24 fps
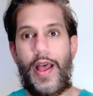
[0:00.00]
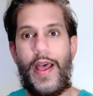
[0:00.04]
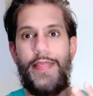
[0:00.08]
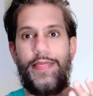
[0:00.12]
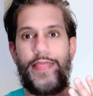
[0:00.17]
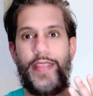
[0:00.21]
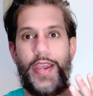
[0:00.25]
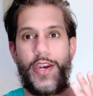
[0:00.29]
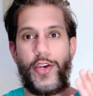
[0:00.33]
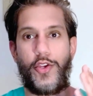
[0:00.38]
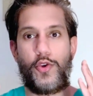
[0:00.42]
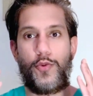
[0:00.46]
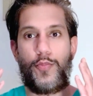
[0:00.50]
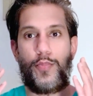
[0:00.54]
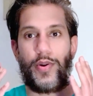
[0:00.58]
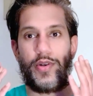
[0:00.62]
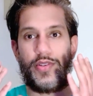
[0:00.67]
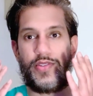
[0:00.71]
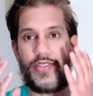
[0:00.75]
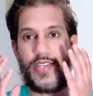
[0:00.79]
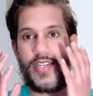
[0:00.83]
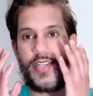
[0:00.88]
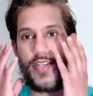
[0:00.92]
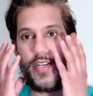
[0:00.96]
and then you
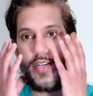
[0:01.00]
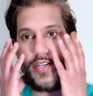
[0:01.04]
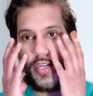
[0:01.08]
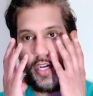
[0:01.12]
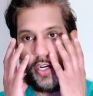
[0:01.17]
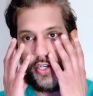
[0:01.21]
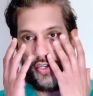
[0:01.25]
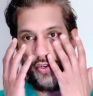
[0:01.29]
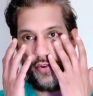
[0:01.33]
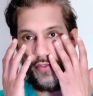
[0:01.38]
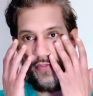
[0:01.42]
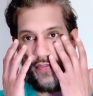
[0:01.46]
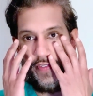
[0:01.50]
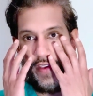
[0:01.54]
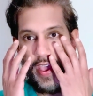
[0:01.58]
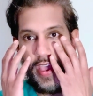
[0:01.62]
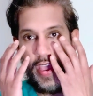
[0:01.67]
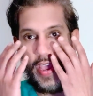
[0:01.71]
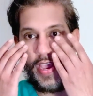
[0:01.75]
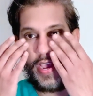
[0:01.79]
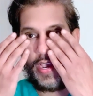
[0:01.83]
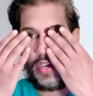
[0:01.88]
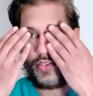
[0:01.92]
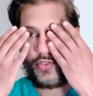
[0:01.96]
proceed to touch your
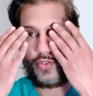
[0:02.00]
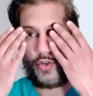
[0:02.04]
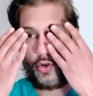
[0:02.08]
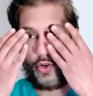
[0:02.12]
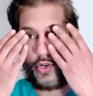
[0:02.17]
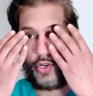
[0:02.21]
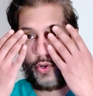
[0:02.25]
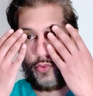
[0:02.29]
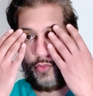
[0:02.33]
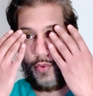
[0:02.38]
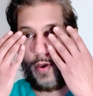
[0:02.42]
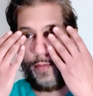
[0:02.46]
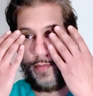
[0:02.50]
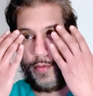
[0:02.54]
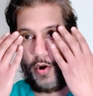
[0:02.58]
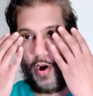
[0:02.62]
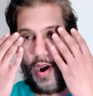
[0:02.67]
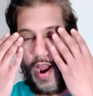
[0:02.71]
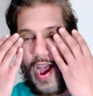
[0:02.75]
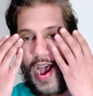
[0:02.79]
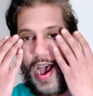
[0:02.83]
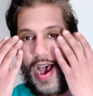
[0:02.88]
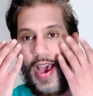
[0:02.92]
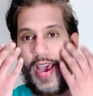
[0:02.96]
face or to rub
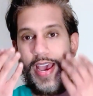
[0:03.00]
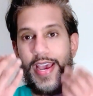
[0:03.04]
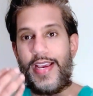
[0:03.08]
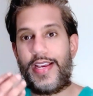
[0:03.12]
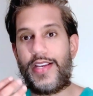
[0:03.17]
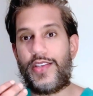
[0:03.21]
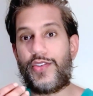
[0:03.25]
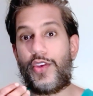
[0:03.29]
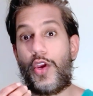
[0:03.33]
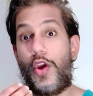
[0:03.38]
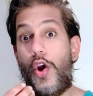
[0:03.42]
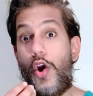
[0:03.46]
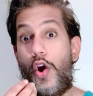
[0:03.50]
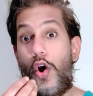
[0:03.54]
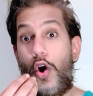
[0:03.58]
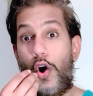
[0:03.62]
your eyes,